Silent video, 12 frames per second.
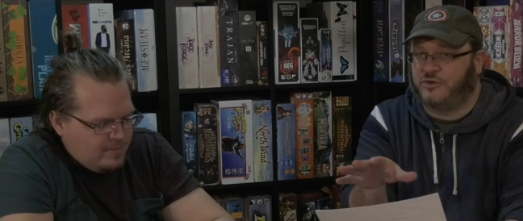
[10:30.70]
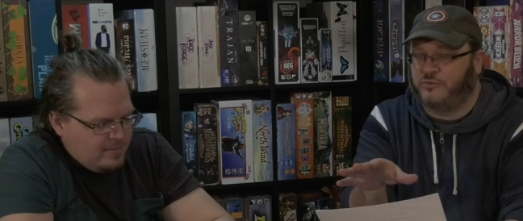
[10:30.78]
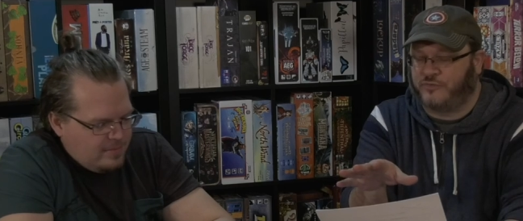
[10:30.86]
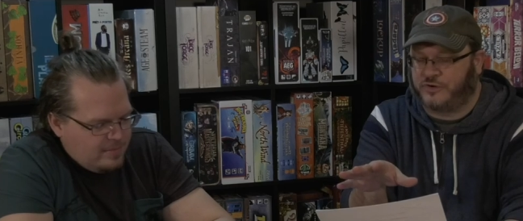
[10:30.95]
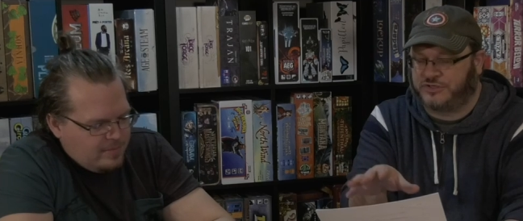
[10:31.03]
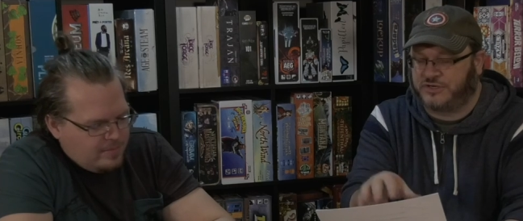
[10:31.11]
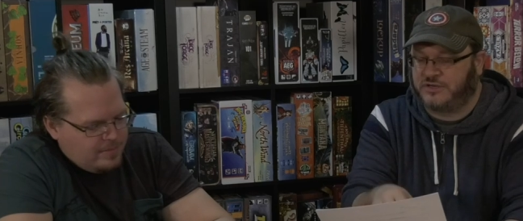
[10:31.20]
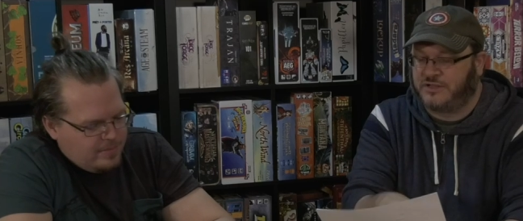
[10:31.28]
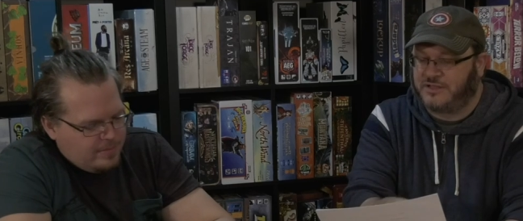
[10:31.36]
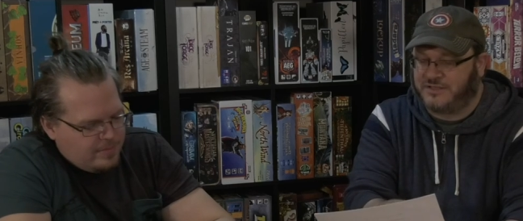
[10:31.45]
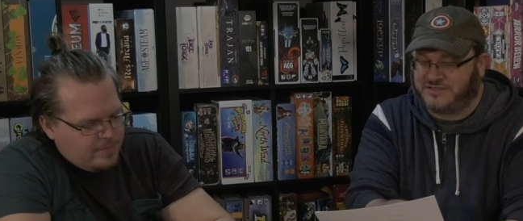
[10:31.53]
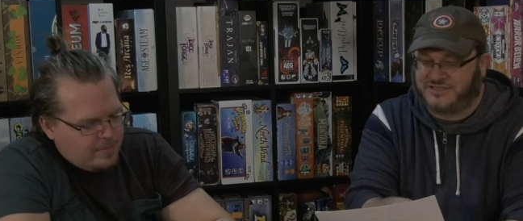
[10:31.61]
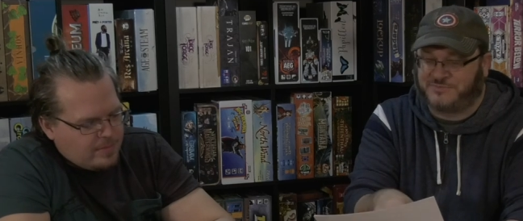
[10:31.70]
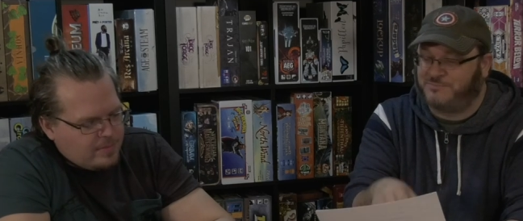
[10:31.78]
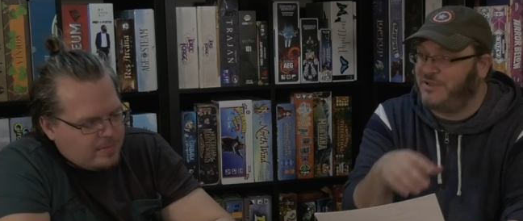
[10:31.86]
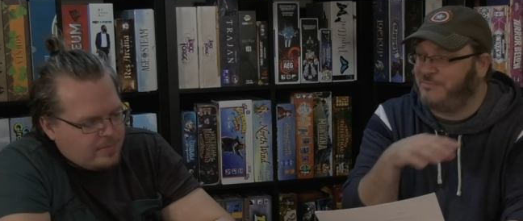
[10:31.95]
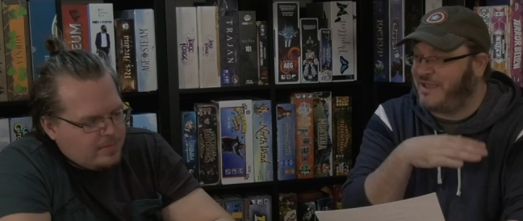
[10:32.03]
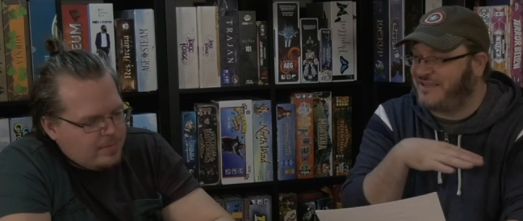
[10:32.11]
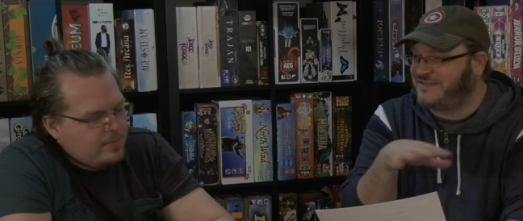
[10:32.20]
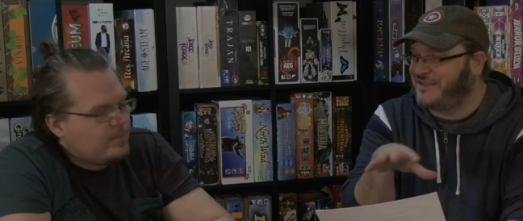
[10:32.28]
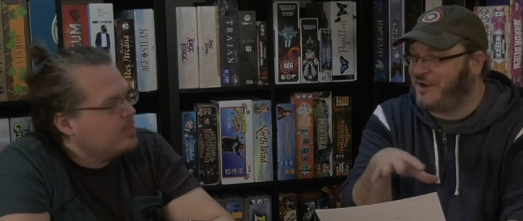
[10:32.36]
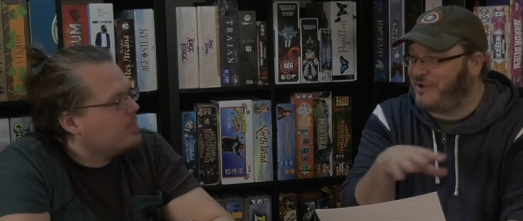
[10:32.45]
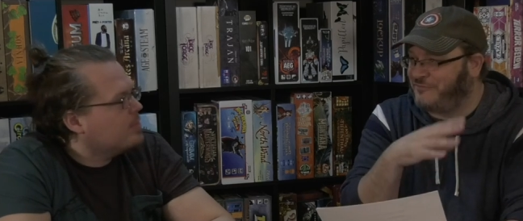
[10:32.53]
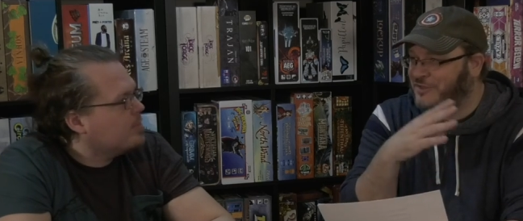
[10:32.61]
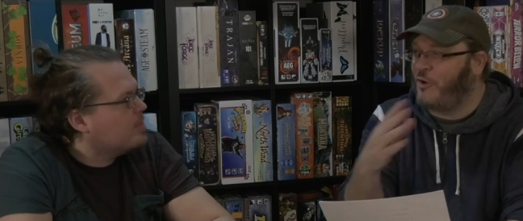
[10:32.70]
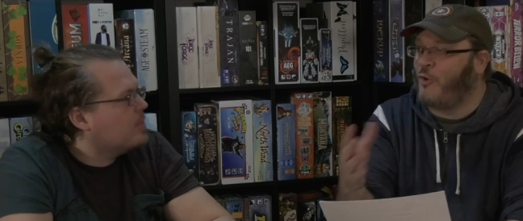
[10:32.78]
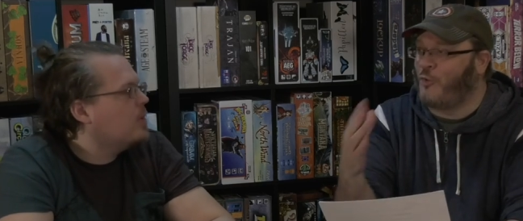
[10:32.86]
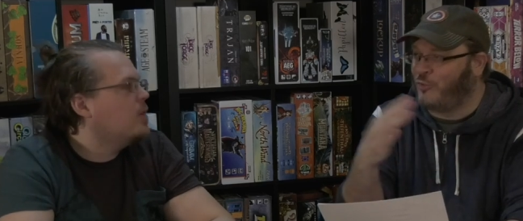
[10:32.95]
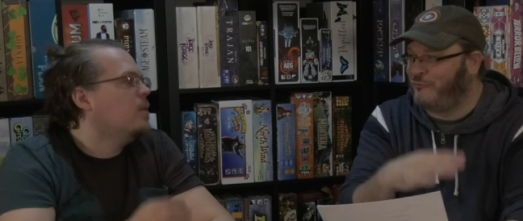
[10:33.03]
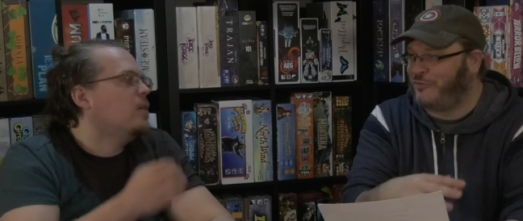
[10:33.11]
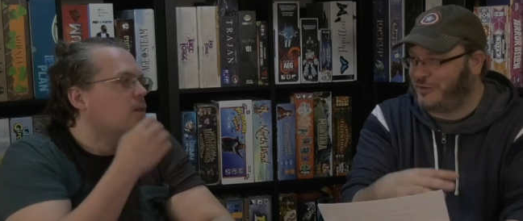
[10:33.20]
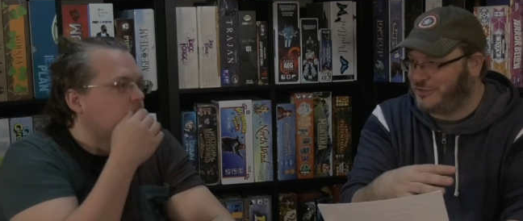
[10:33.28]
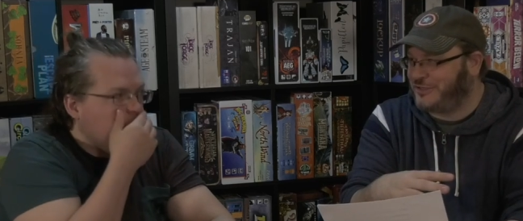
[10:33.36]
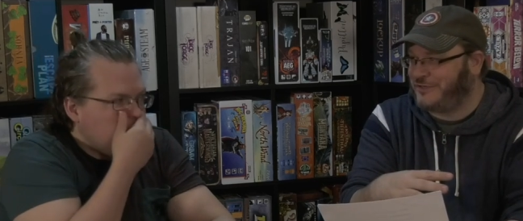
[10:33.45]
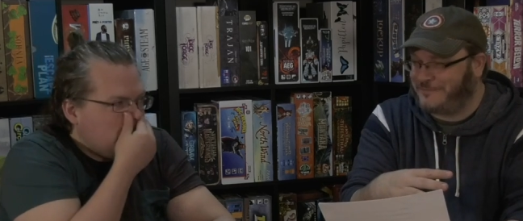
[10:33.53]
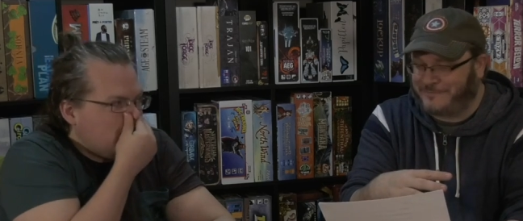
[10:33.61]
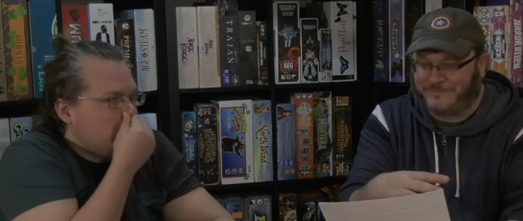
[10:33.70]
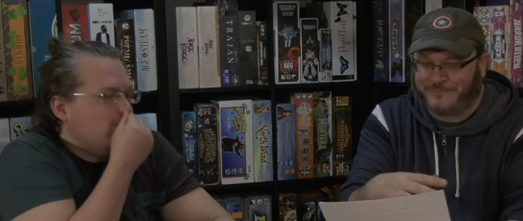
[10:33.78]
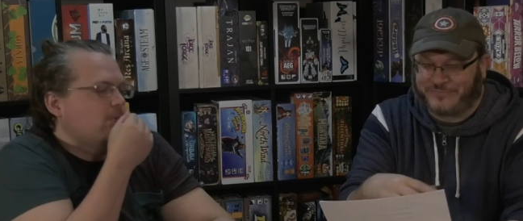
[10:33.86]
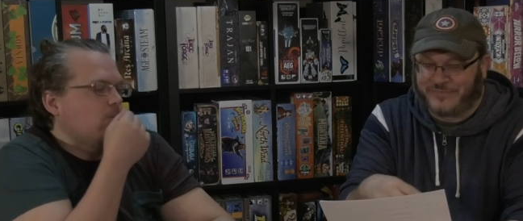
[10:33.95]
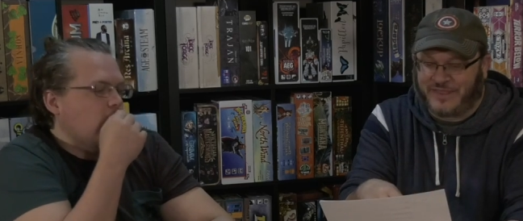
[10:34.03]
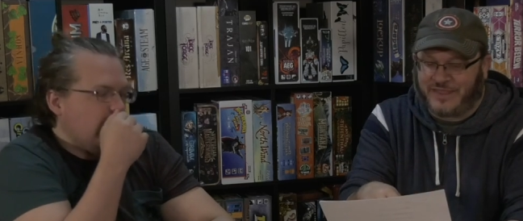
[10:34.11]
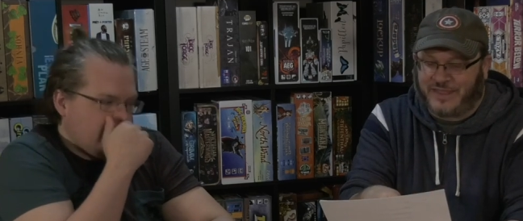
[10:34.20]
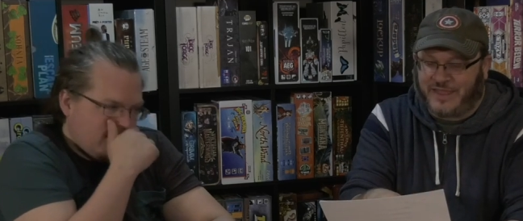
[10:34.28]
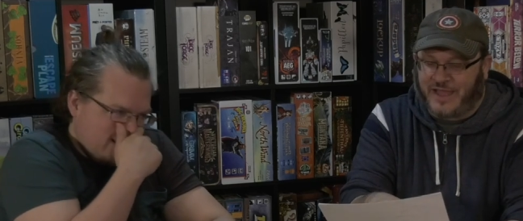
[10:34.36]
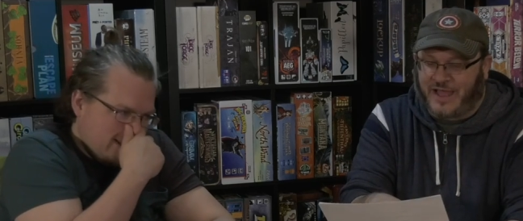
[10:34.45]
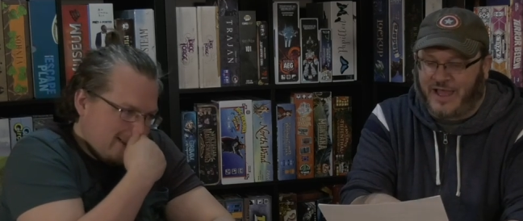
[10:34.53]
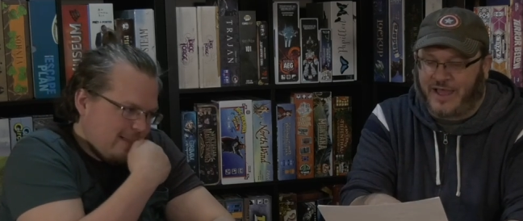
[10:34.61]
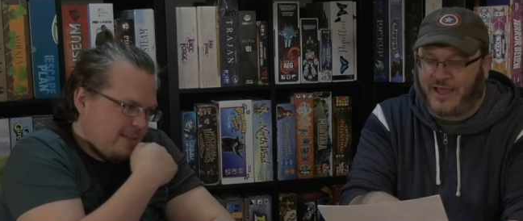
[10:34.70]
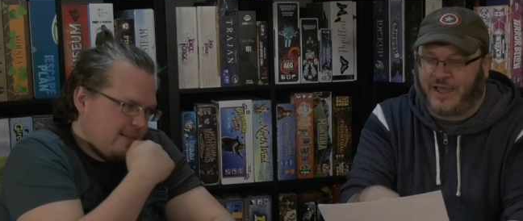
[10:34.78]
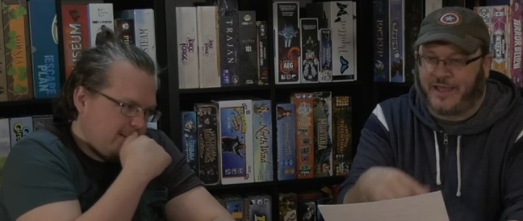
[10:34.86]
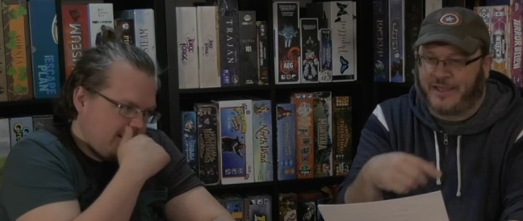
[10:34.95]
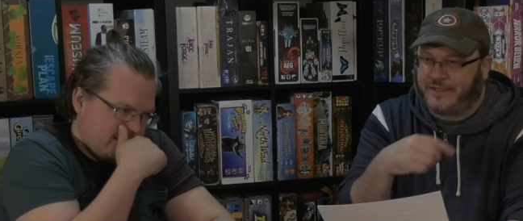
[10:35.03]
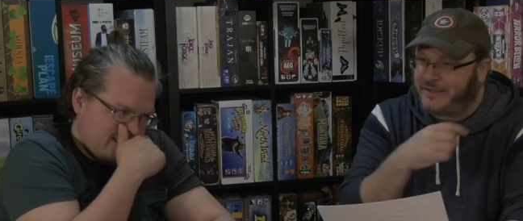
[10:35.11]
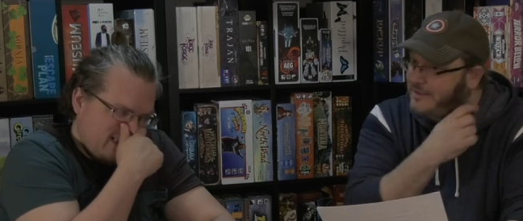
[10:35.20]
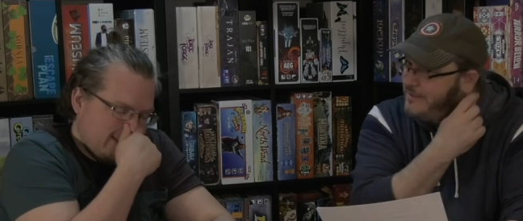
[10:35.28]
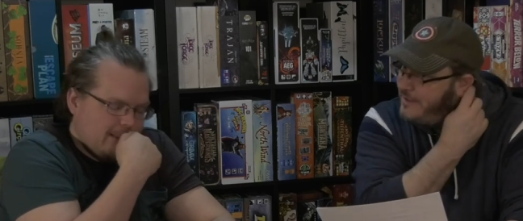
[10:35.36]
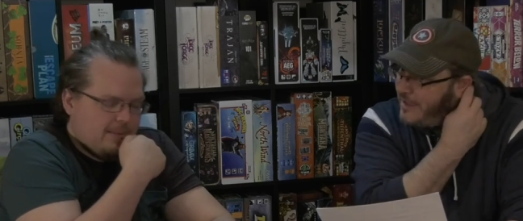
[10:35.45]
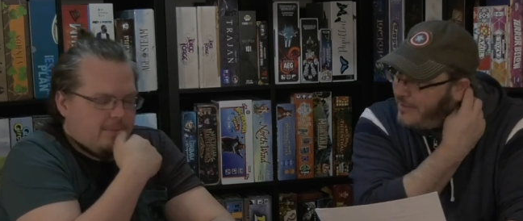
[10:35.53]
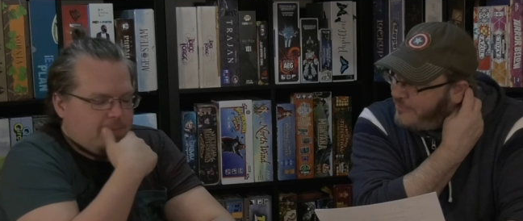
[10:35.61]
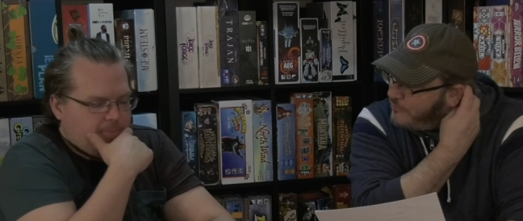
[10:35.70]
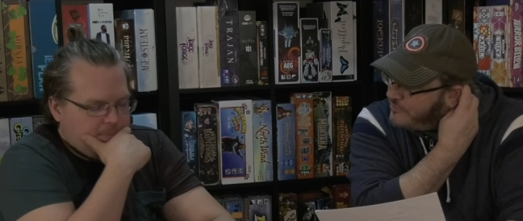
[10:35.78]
Speaker 1: the new version. This is me basing it off the old version. Right. Uh, and there